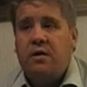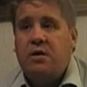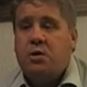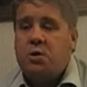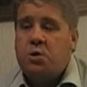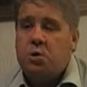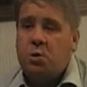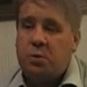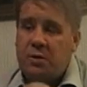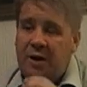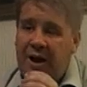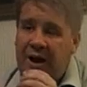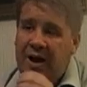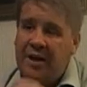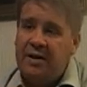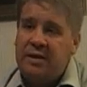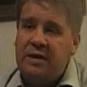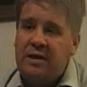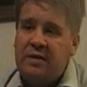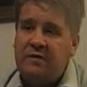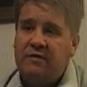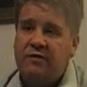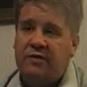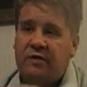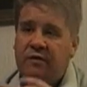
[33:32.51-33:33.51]
So the
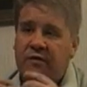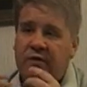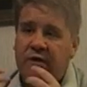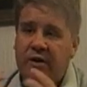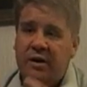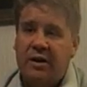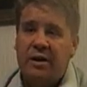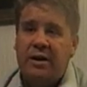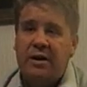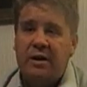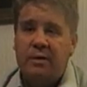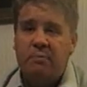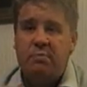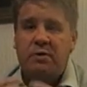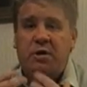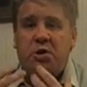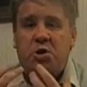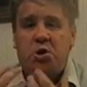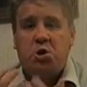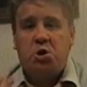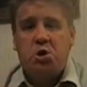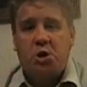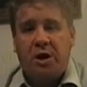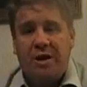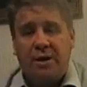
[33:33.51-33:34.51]
hadiths have clearly been
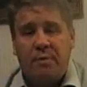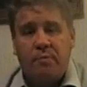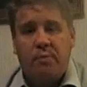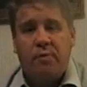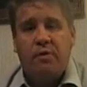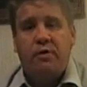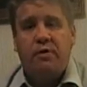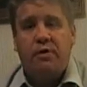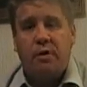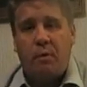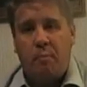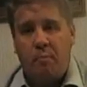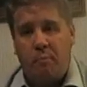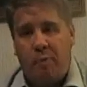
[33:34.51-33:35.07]
shaped